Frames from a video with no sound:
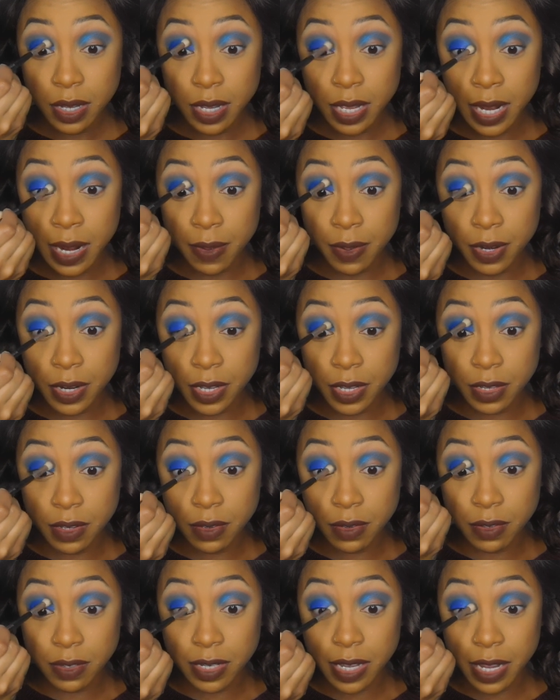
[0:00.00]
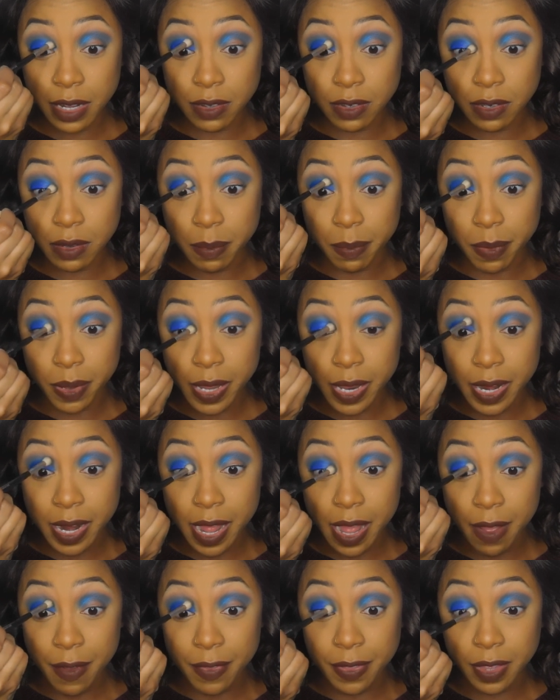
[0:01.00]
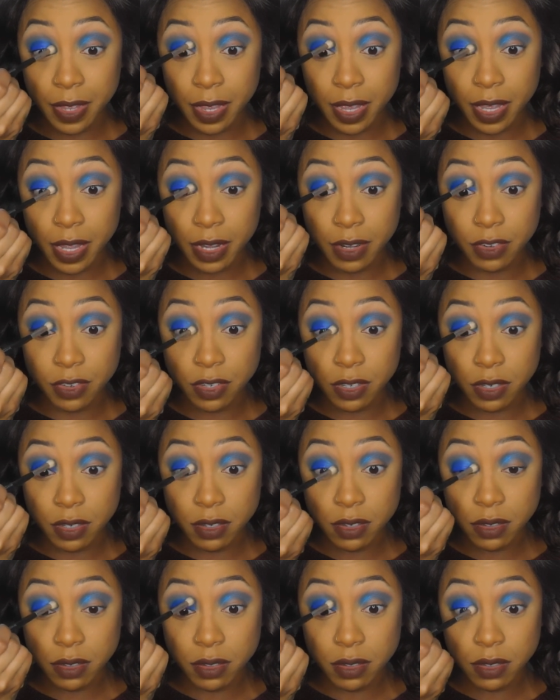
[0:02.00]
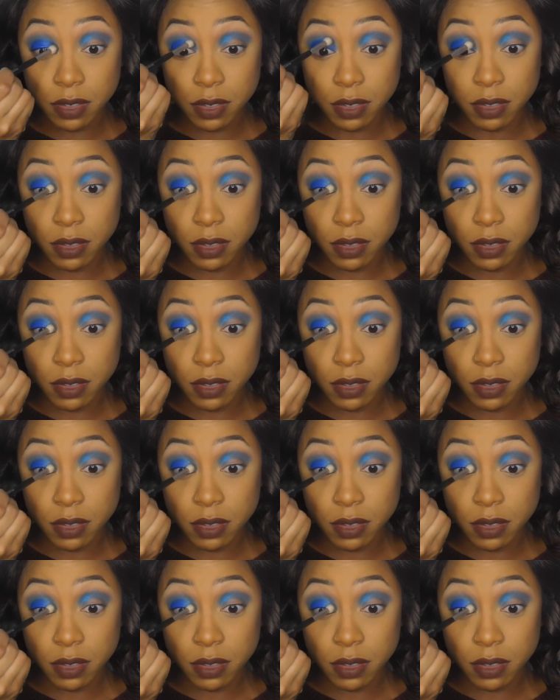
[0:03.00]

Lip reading: and I'm going to use that to blend out the edges.